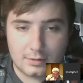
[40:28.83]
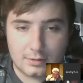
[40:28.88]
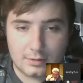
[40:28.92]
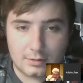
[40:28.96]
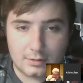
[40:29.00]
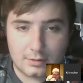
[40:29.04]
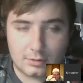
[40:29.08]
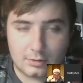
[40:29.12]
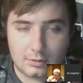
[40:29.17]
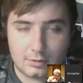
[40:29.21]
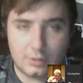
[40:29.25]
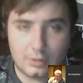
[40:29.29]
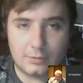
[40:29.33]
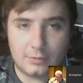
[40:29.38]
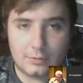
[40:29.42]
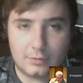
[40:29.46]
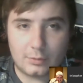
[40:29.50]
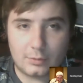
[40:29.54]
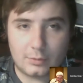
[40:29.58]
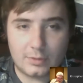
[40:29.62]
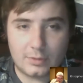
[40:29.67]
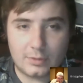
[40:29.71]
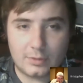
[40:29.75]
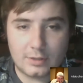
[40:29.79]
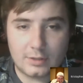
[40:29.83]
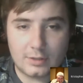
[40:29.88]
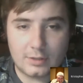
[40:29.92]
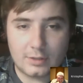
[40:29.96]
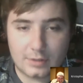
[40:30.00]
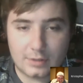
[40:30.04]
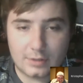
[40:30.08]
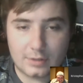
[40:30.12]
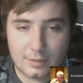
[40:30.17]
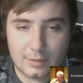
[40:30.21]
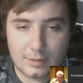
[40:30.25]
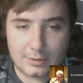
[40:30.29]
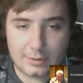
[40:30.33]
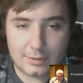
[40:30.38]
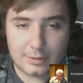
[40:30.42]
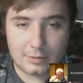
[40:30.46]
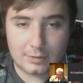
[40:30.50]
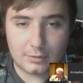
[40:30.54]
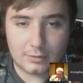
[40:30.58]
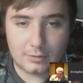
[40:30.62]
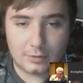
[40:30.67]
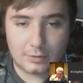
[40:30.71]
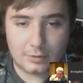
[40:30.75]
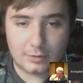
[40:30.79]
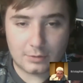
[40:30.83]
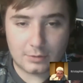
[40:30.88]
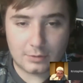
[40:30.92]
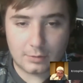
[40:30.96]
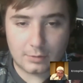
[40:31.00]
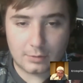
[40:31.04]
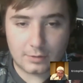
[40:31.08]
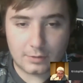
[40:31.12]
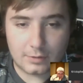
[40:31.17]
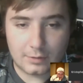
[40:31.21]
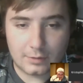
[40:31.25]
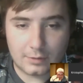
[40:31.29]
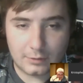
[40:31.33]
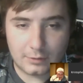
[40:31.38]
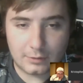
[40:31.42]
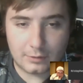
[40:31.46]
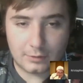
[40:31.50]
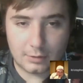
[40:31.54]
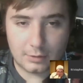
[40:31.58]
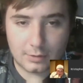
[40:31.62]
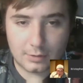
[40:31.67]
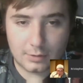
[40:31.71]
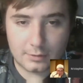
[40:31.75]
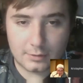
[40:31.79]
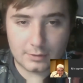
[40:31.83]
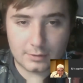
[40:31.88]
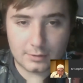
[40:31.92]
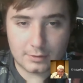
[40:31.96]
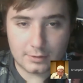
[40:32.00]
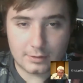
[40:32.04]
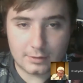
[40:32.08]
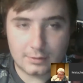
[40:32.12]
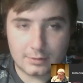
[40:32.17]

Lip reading: Cleveland, wasn't that the team I said was 51-50 or whatever?